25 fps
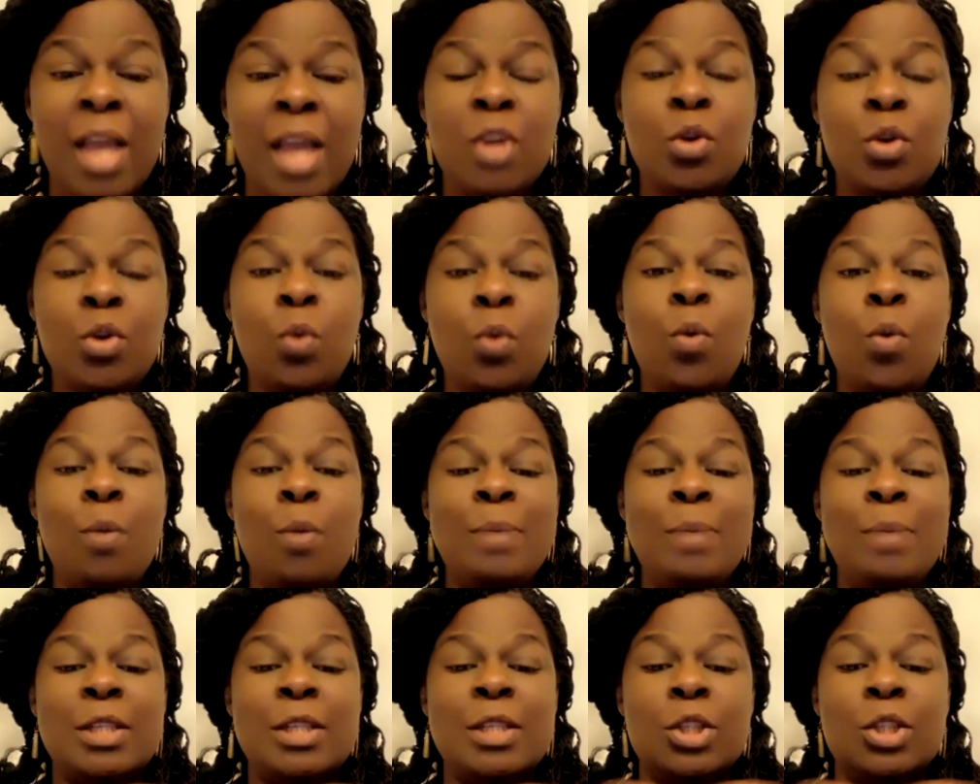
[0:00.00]
you will
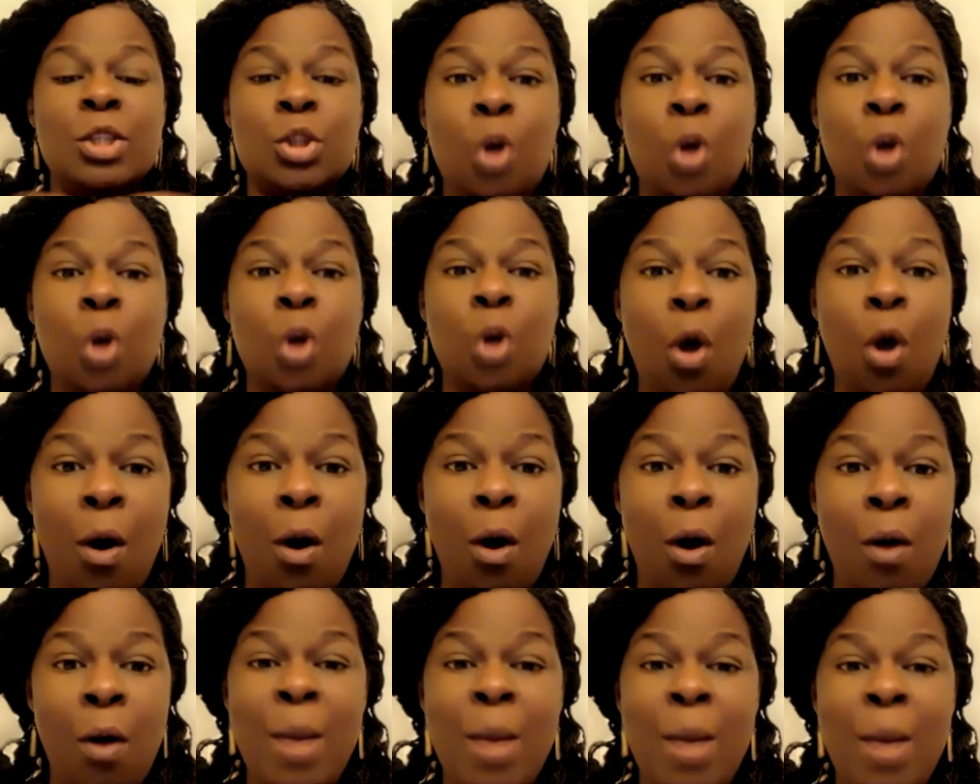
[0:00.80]
be
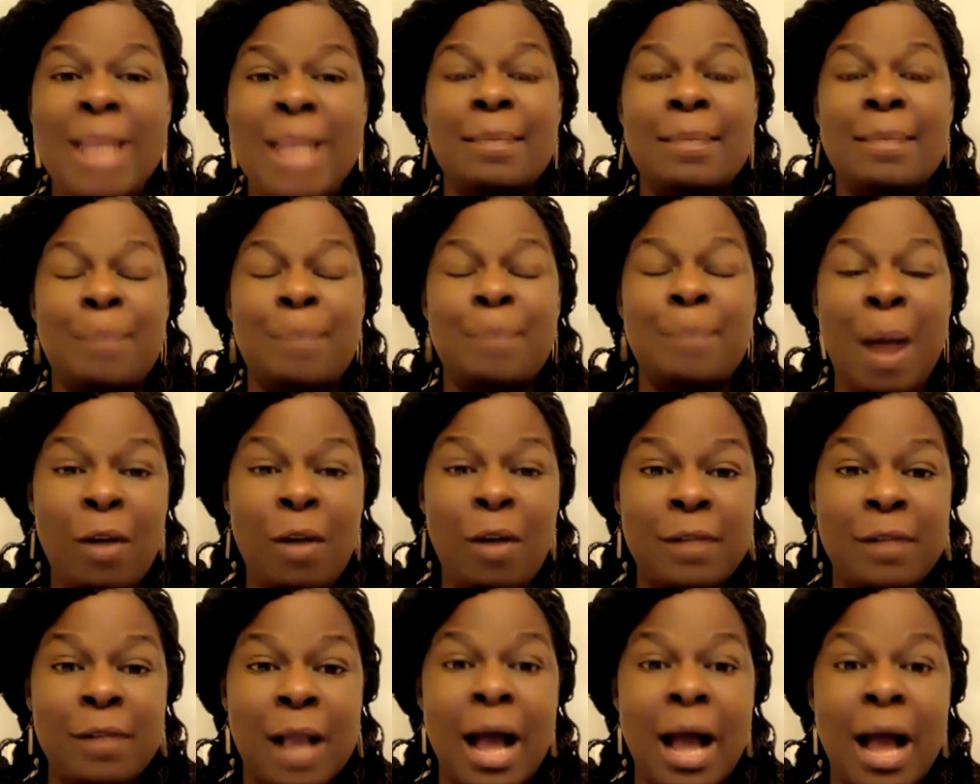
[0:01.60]
sore when the
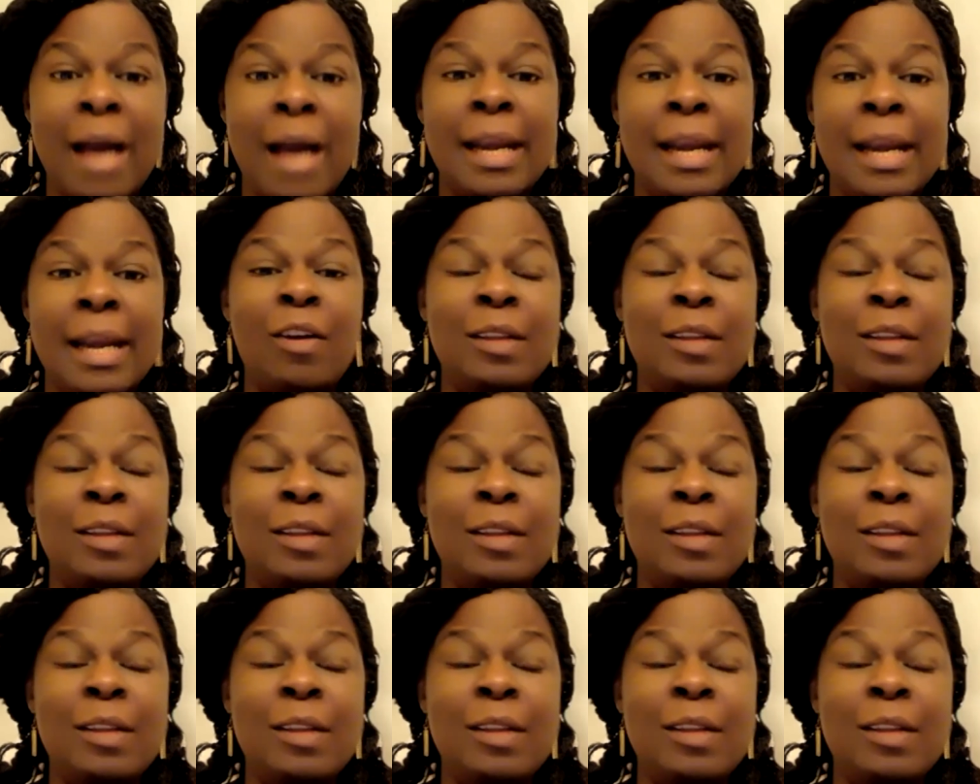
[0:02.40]
power of God